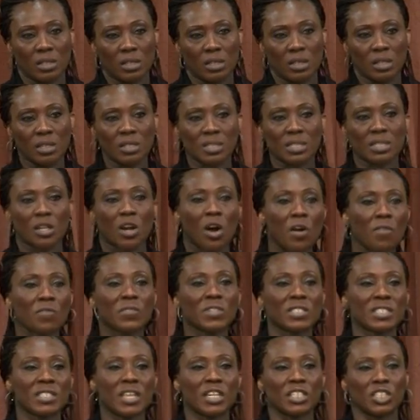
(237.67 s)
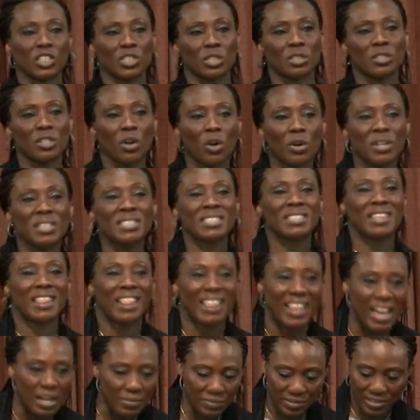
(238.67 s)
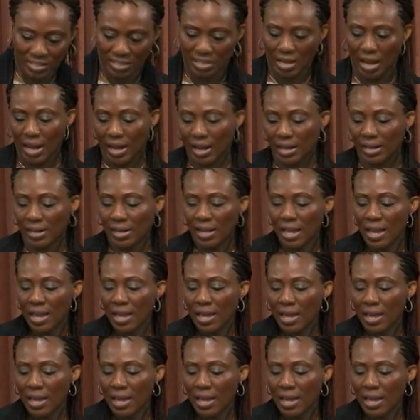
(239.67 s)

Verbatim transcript: his conversation, or his lifestyle